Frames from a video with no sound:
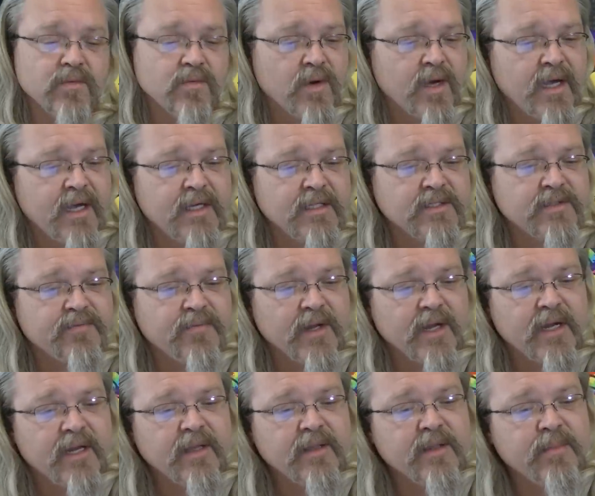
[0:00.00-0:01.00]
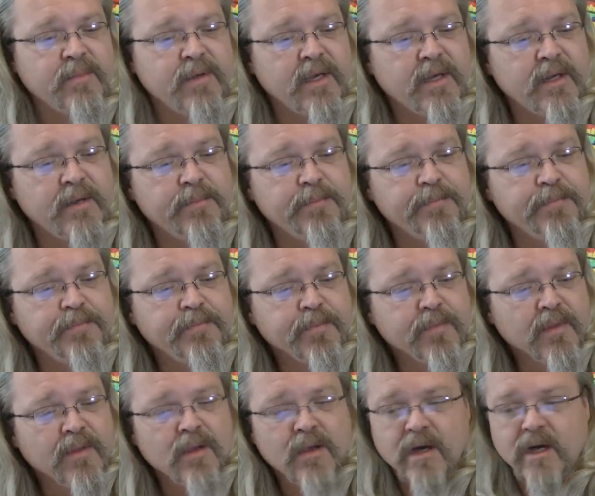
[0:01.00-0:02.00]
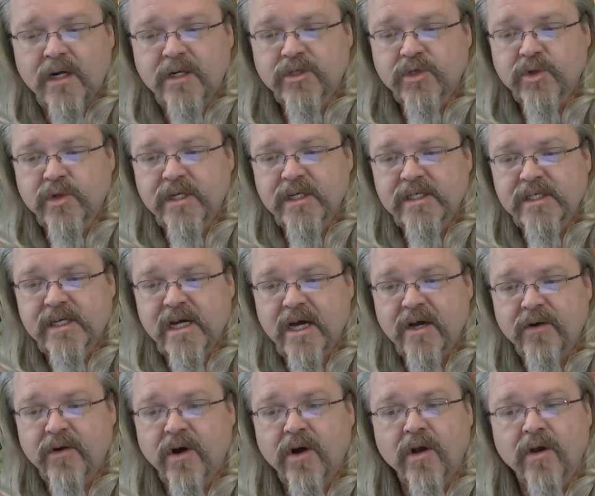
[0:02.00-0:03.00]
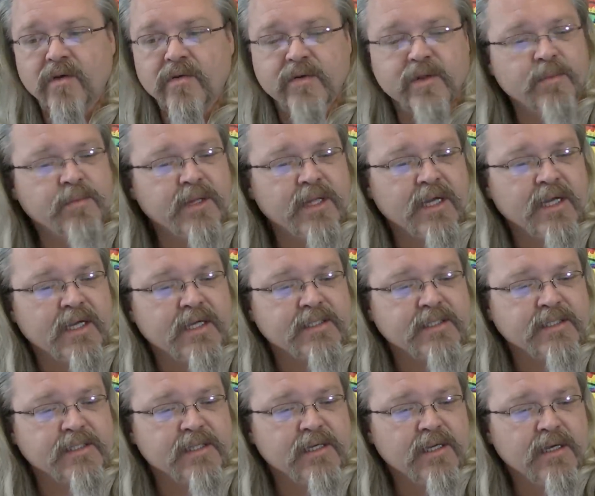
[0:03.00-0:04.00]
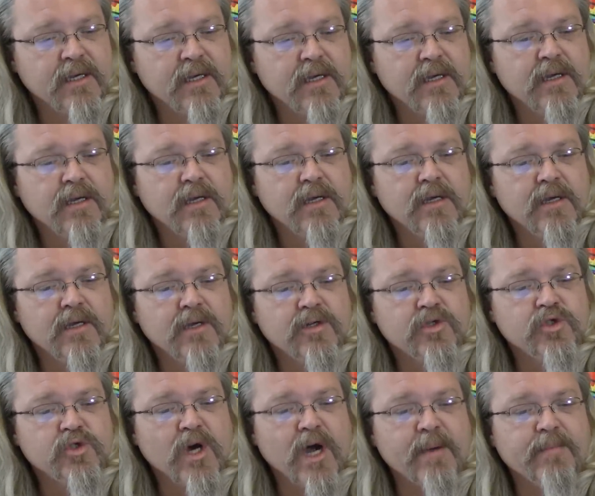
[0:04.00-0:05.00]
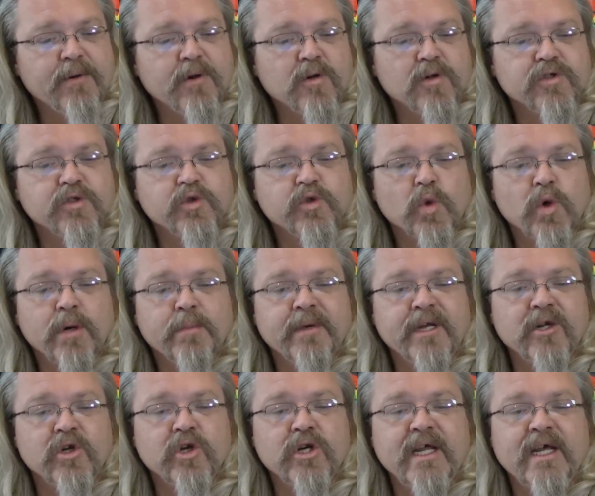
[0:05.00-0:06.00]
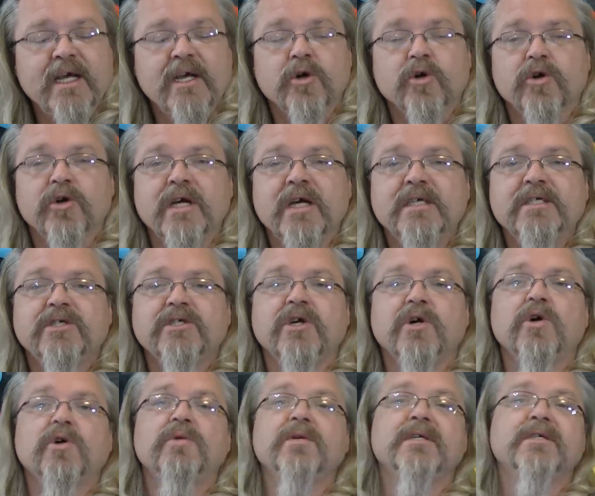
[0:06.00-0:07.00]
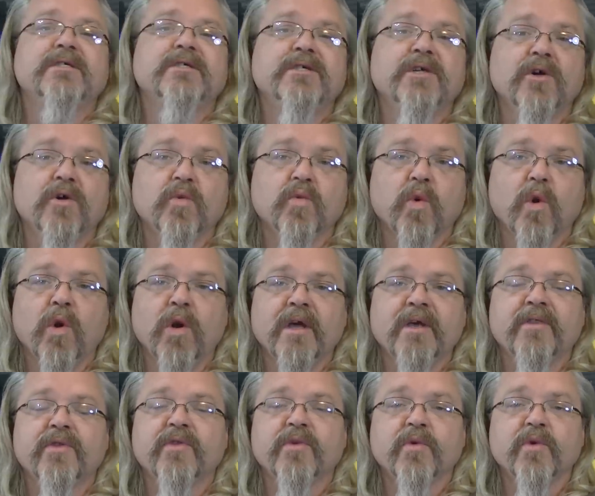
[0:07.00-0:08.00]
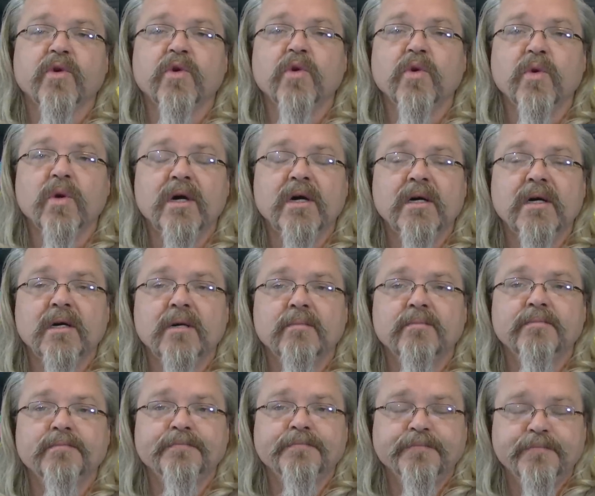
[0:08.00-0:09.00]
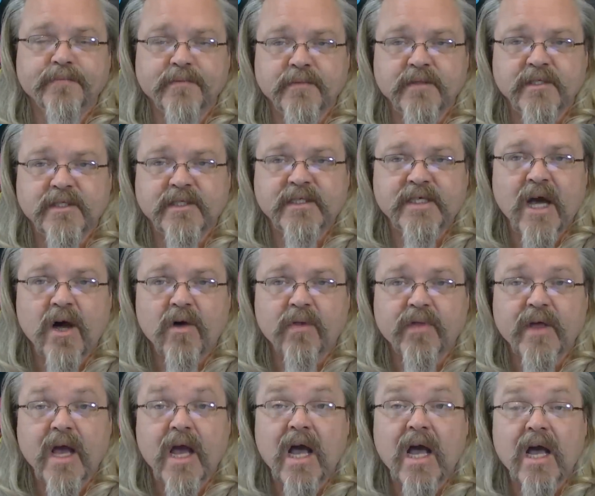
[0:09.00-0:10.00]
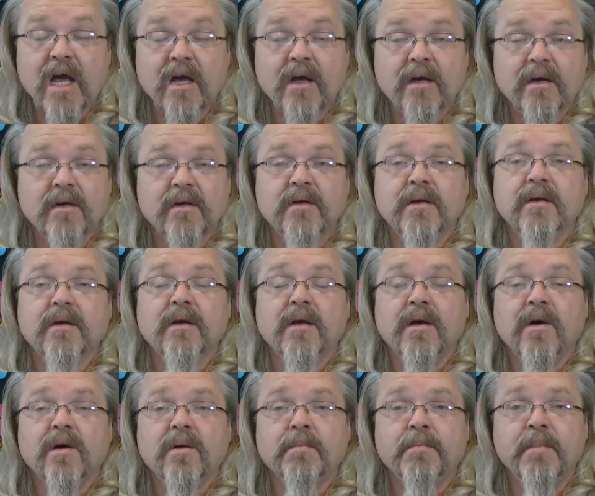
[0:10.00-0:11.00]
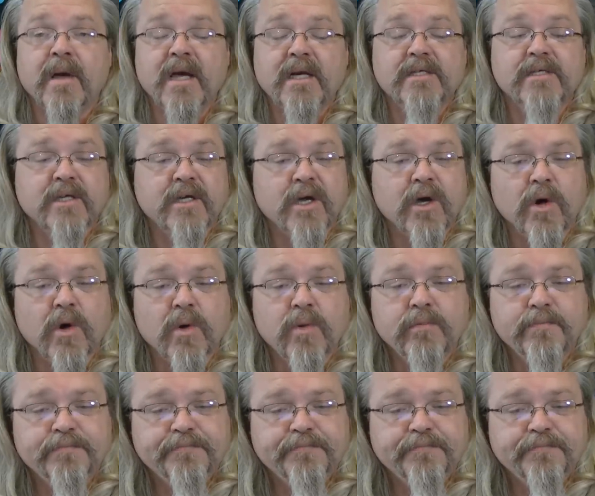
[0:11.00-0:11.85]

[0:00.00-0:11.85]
rains, flooding, the bit. Uh, trees down all over the place. Tropical storm in Ernesto is still rolling through um, South Mexico